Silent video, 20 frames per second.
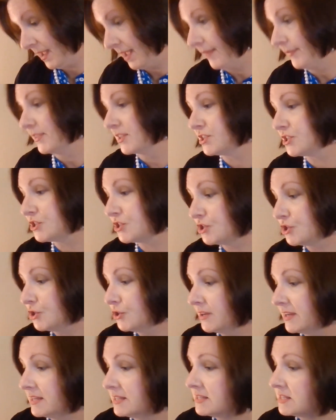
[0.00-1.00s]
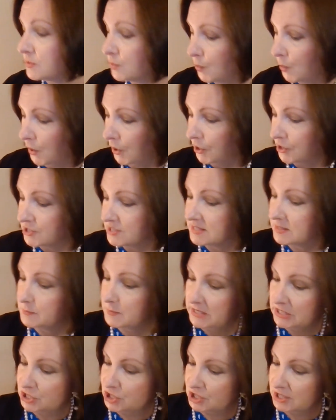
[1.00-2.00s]
The students were
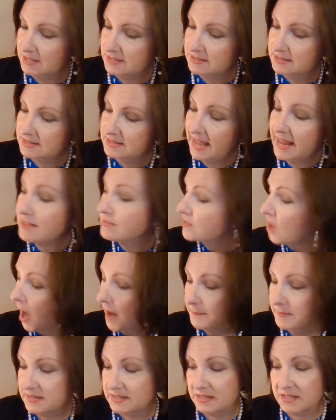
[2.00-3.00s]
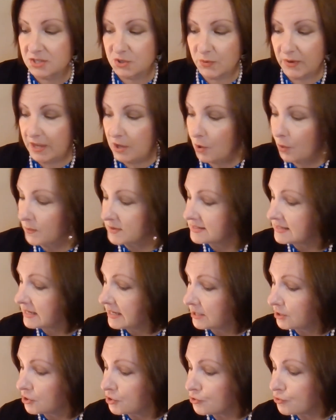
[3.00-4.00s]
speechless. They thought Mrs. Twinkle was
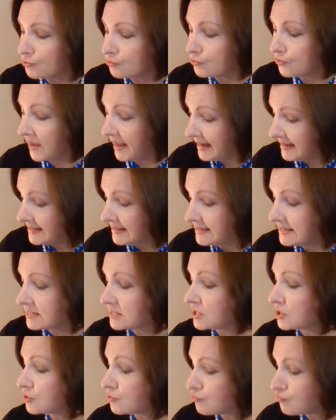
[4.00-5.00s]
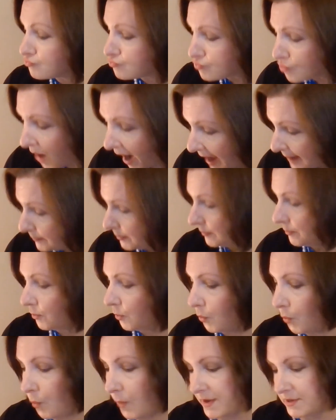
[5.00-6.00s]
an
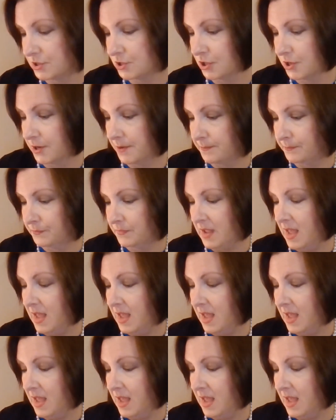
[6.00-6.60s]
indescribable wonder.